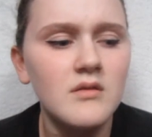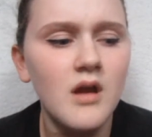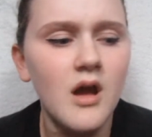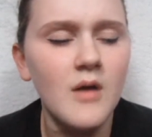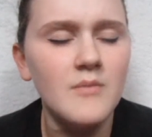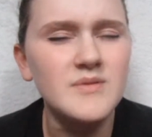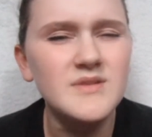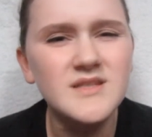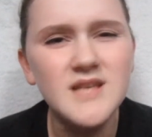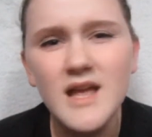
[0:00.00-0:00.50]

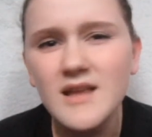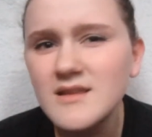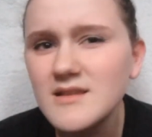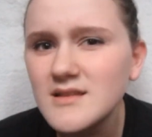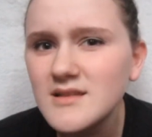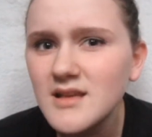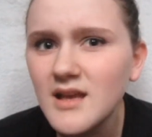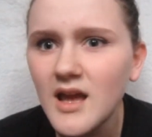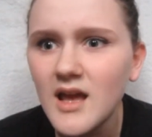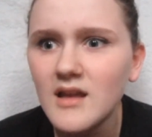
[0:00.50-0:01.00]

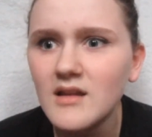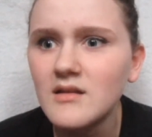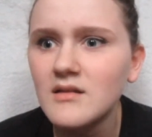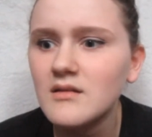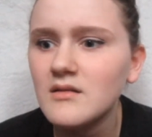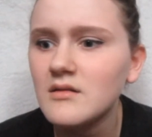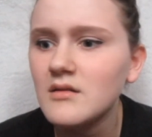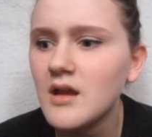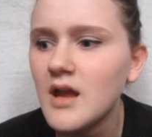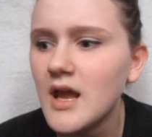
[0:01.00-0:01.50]
upset
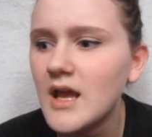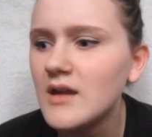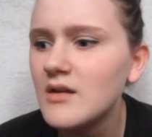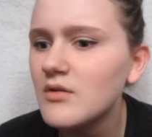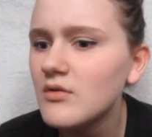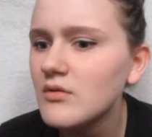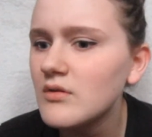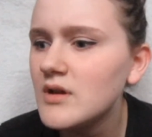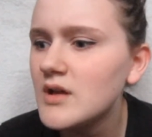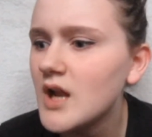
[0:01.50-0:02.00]
and
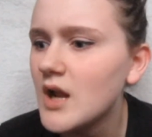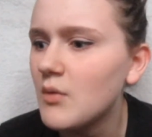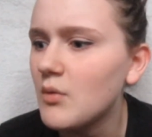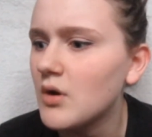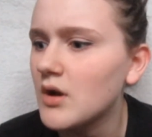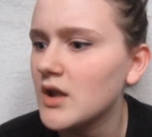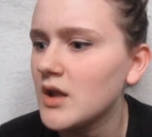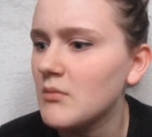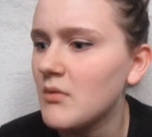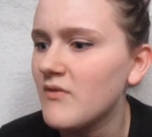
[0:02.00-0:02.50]
angry, and I
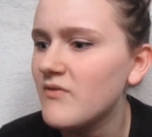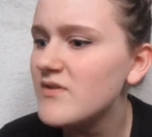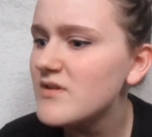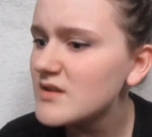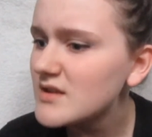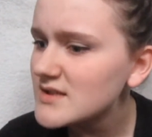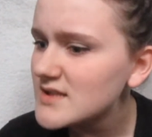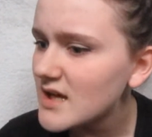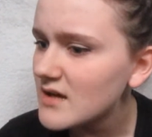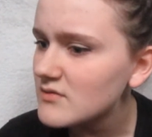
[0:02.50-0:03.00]
want to get my
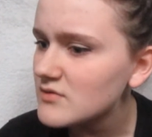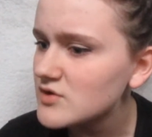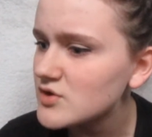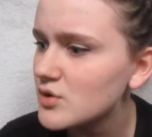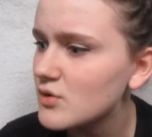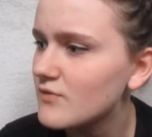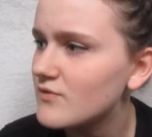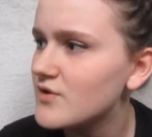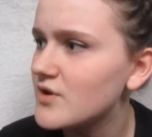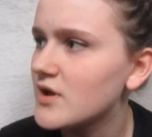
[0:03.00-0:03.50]
feelings out.
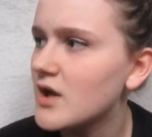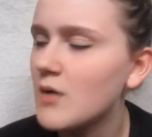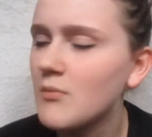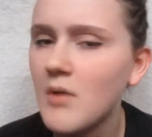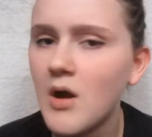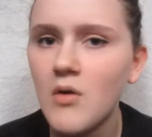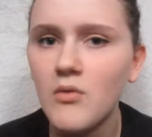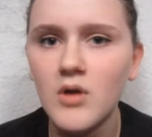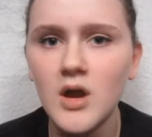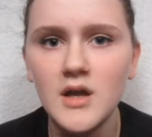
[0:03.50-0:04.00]
So if they come
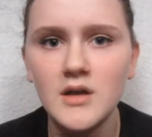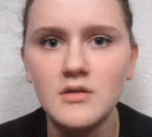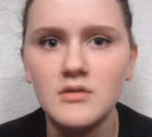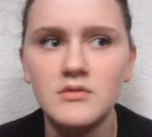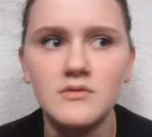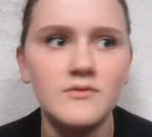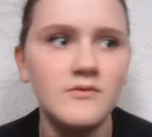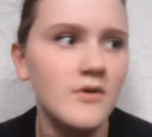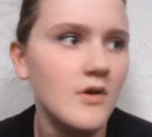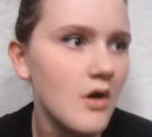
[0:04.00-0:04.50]
out kind
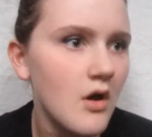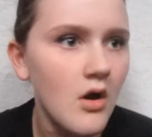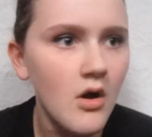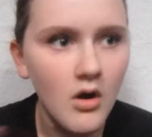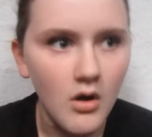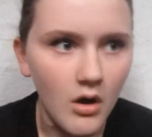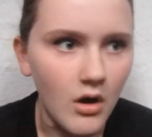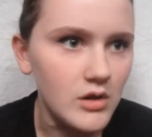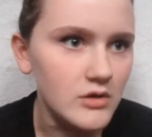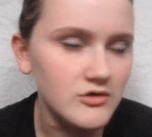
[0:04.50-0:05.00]
of
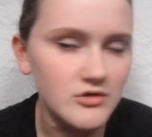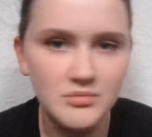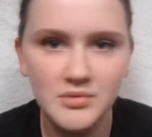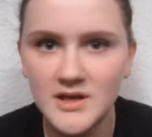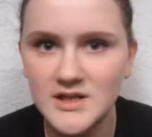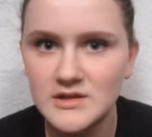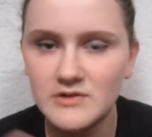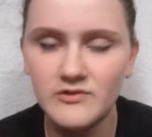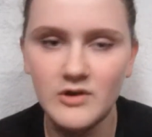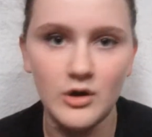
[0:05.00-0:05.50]
all over the
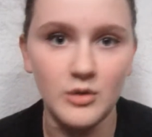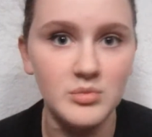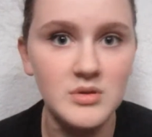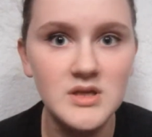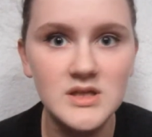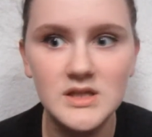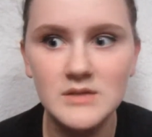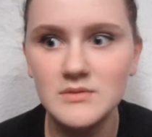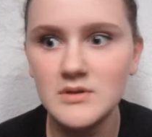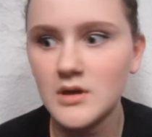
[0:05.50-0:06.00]
place, if I
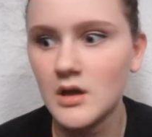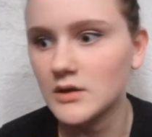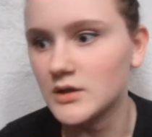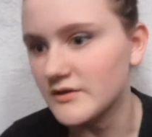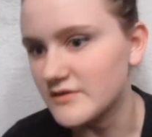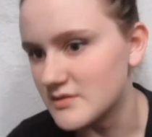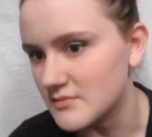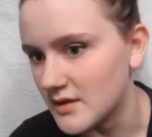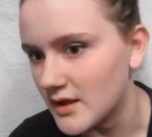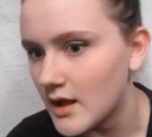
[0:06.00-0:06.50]
repeat something or
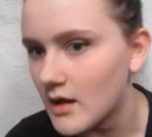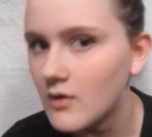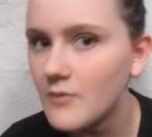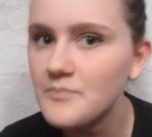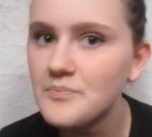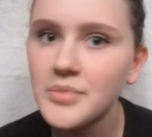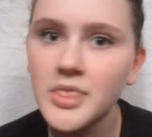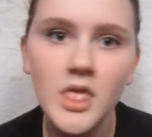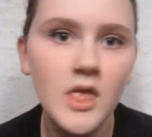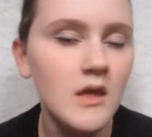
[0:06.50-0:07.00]
leave something out,
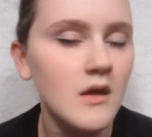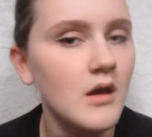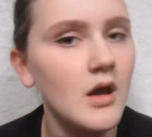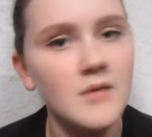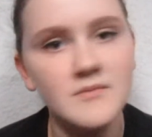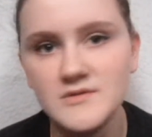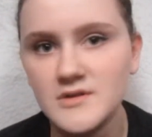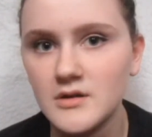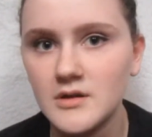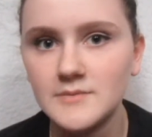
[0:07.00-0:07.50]

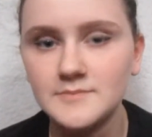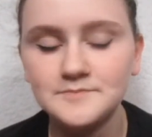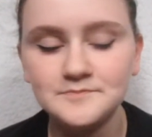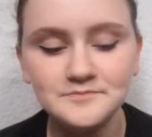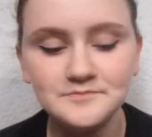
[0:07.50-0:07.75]
I'm sorry.